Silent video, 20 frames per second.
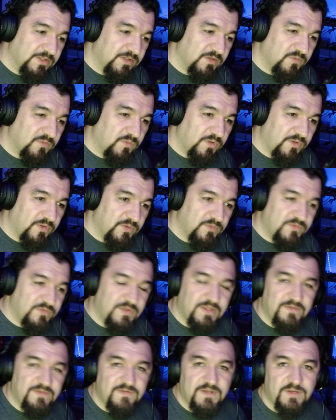One of those
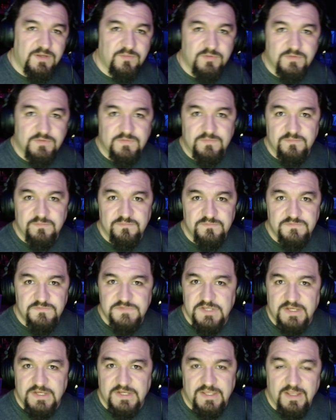nights that I was
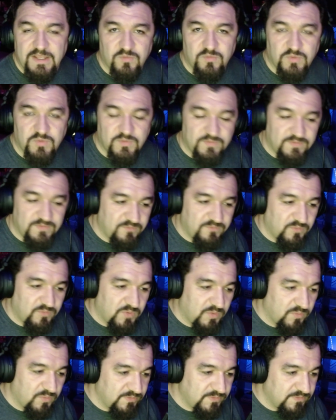checking out
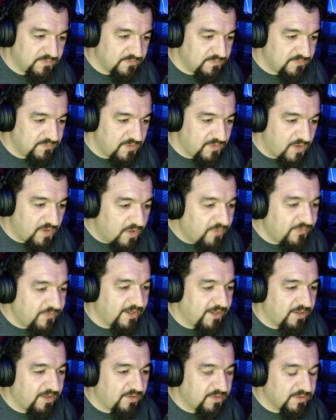what was on
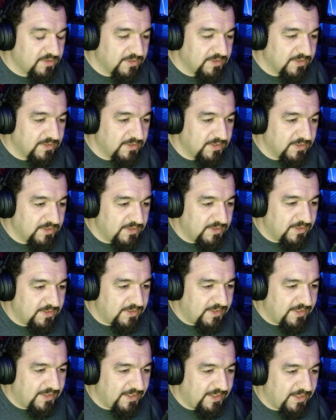there,
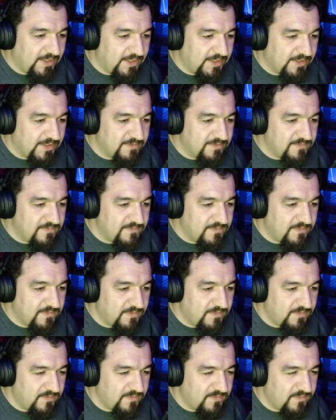and
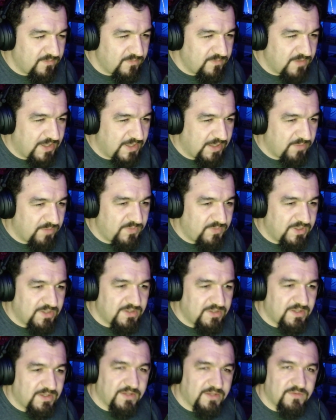I
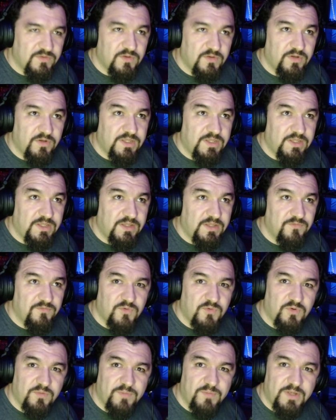bid like
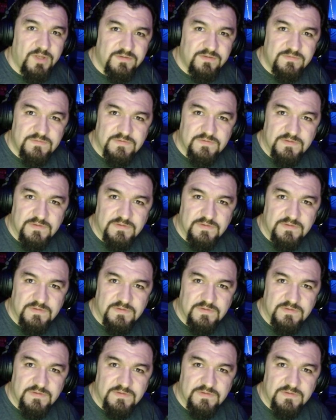34 bucks,